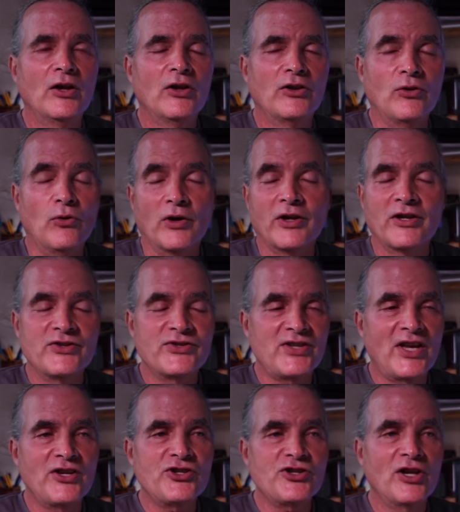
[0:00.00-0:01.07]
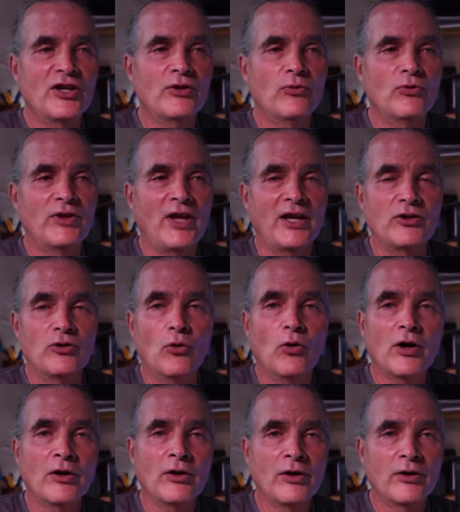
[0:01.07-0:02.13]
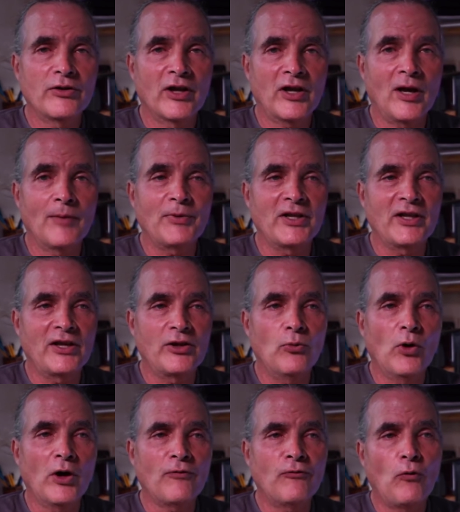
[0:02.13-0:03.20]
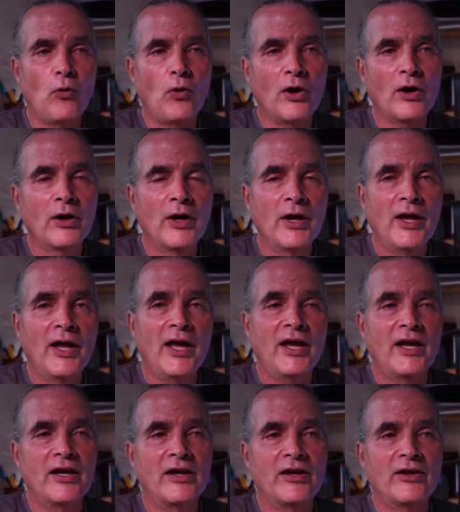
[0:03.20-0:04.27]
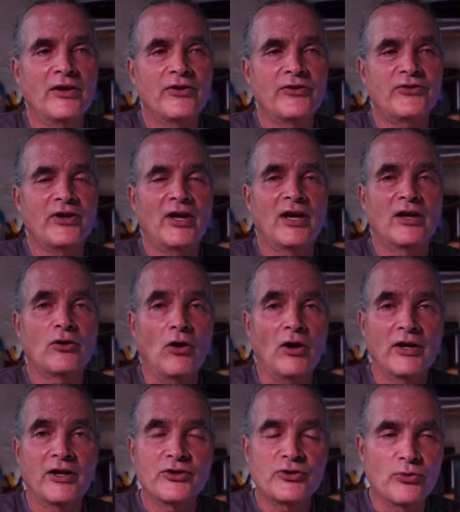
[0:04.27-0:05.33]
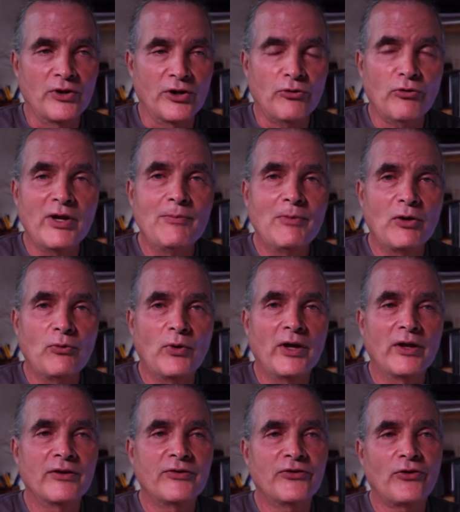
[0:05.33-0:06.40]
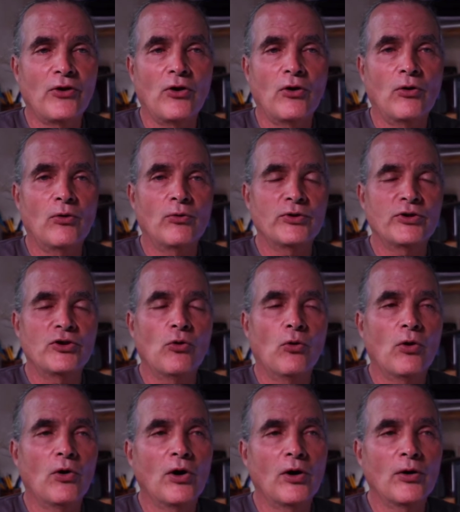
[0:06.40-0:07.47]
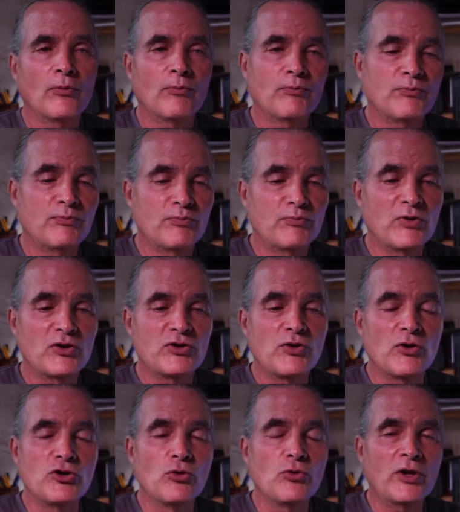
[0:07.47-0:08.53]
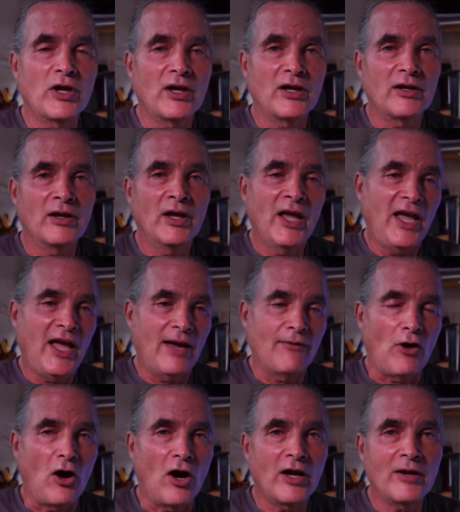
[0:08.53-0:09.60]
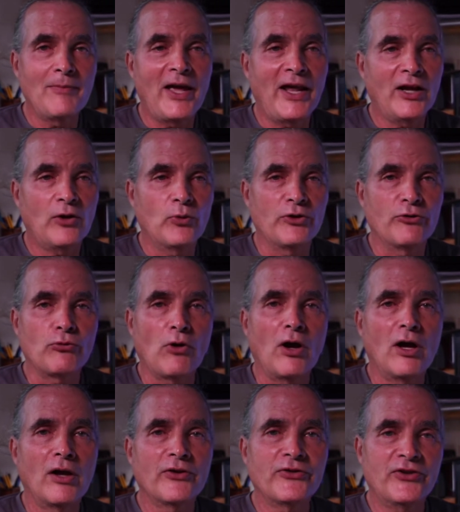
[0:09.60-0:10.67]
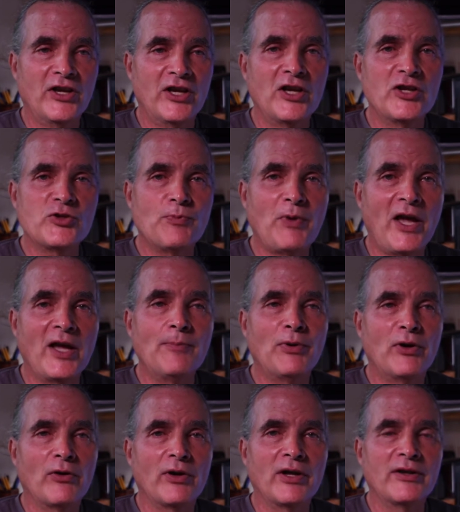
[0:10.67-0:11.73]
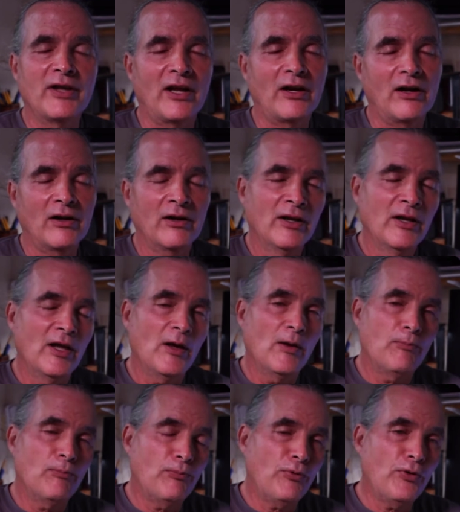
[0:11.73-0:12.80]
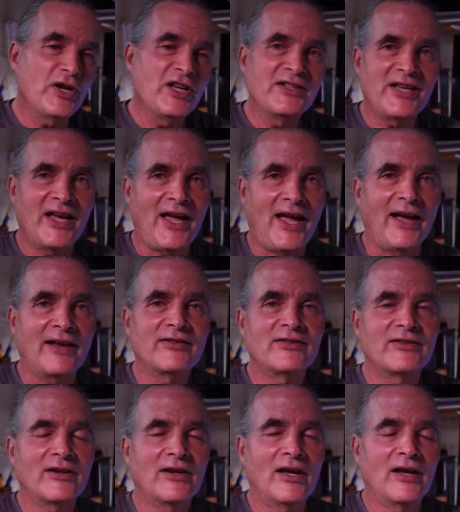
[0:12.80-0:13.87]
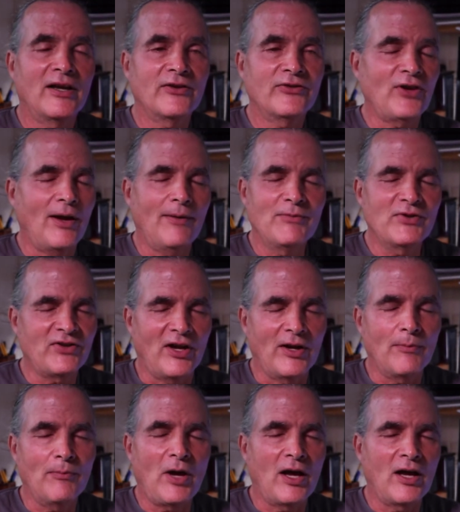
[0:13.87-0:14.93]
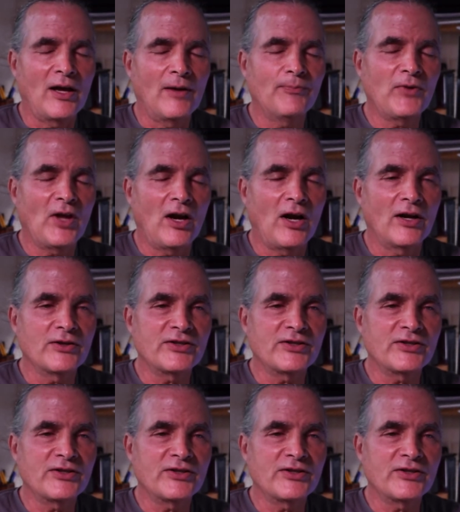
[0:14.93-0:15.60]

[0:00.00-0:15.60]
the organization that you're, the company that you work for, is uh, gone into an agreement with, so your you can have automatic withdrawals each pay period that are pre-taxed, uh, so I'm sorry, uh, are